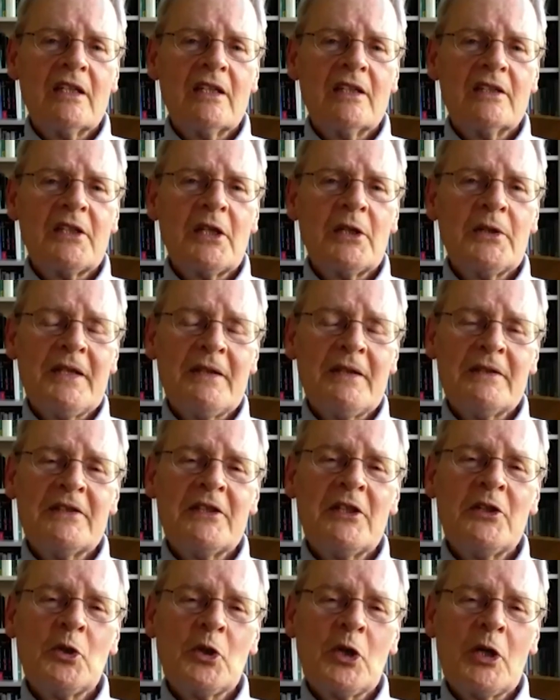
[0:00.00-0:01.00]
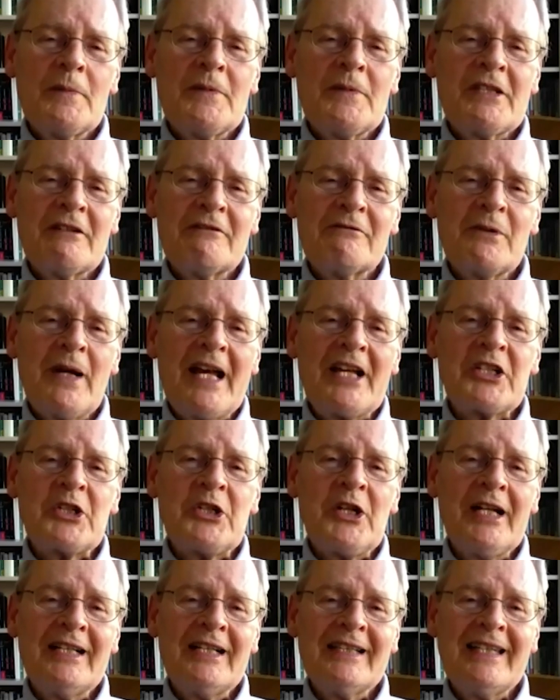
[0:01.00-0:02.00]
So the, the norms of
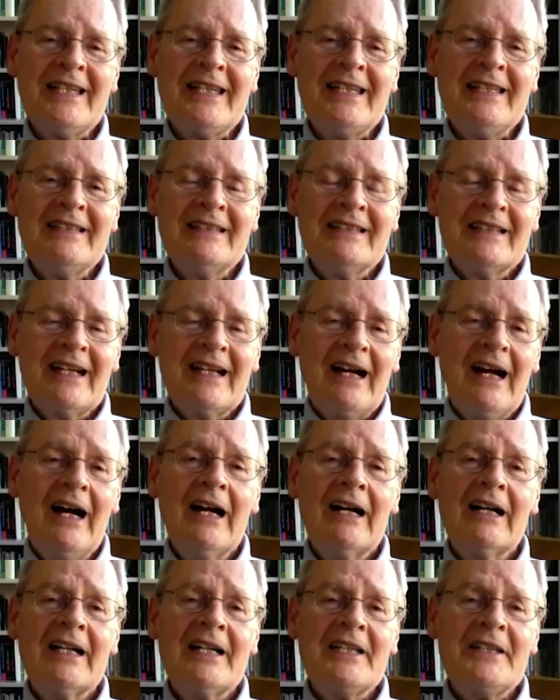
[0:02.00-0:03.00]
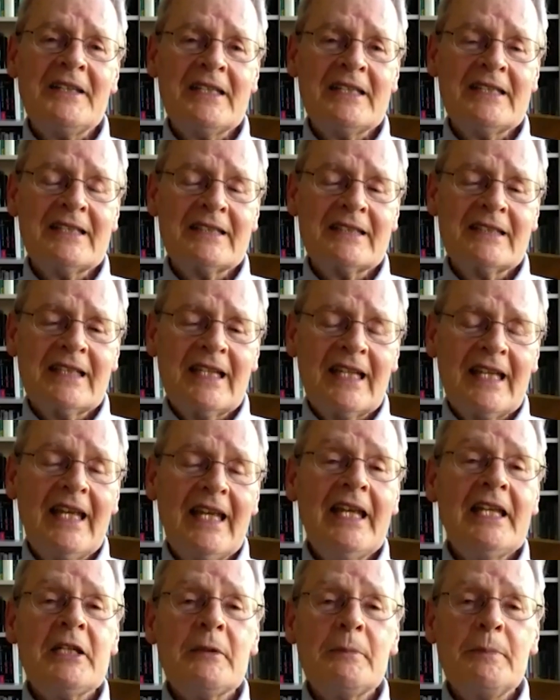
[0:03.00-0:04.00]
rationality are, I think,
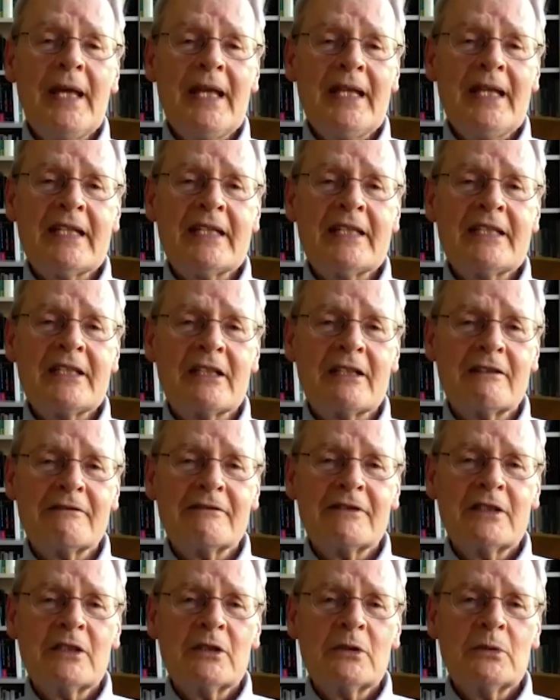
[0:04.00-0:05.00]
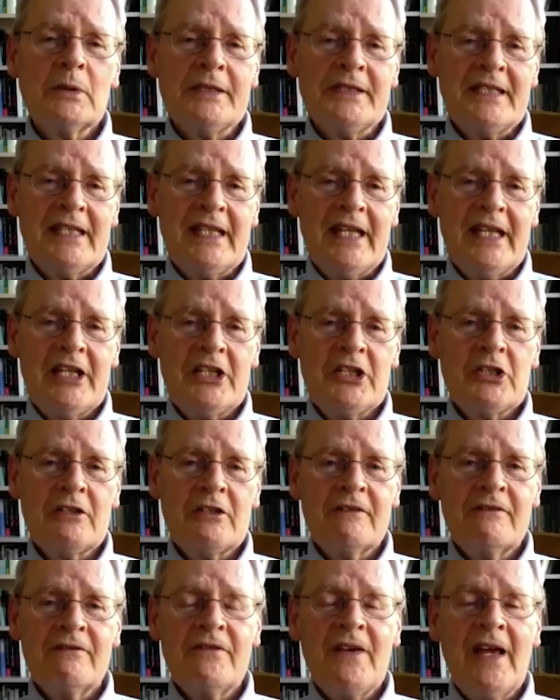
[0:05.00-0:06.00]
independent of what the agent
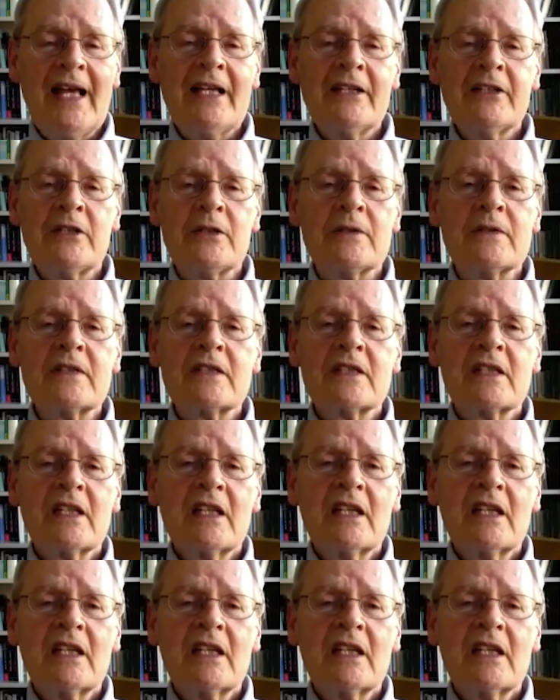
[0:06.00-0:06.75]
values.